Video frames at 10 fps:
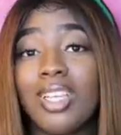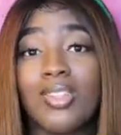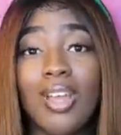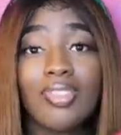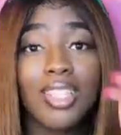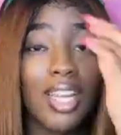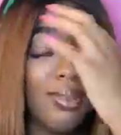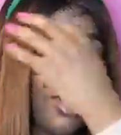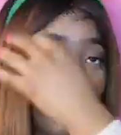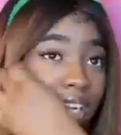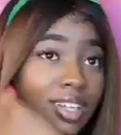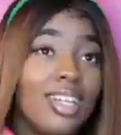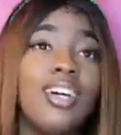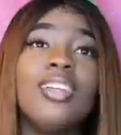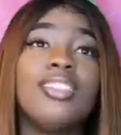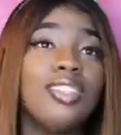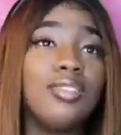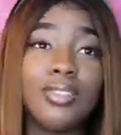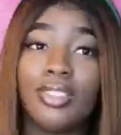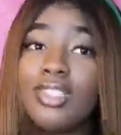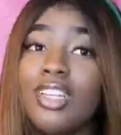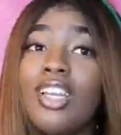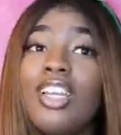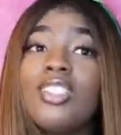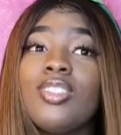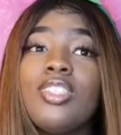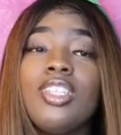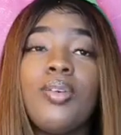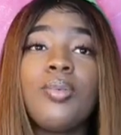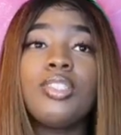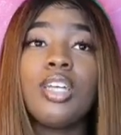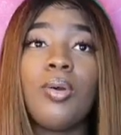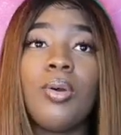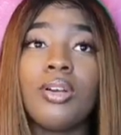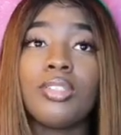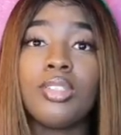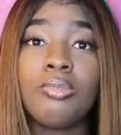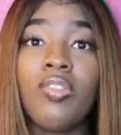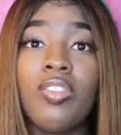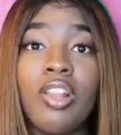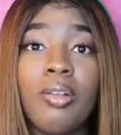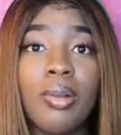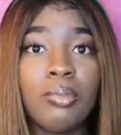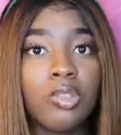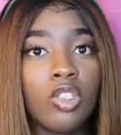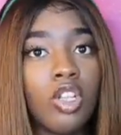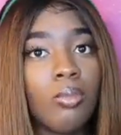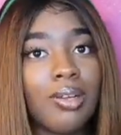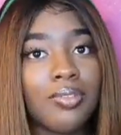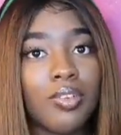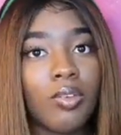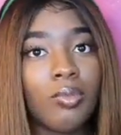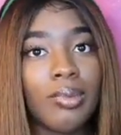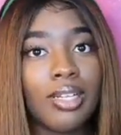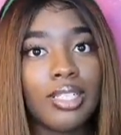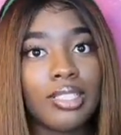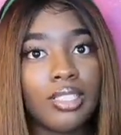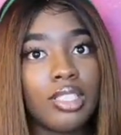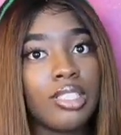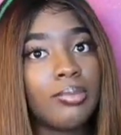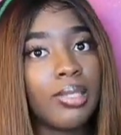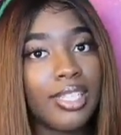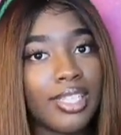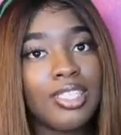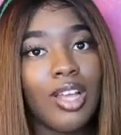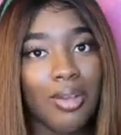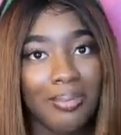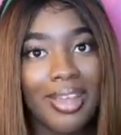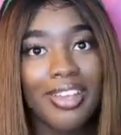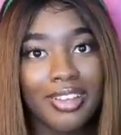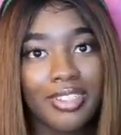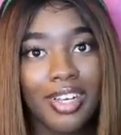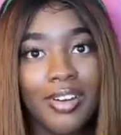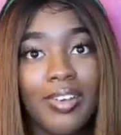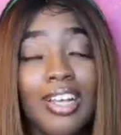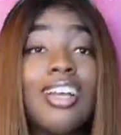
So after that, I'm like, oh no, it's over. So then we start walking to the movie theater, but I'm still on my phone with my daddy because my dad's talking my ears off.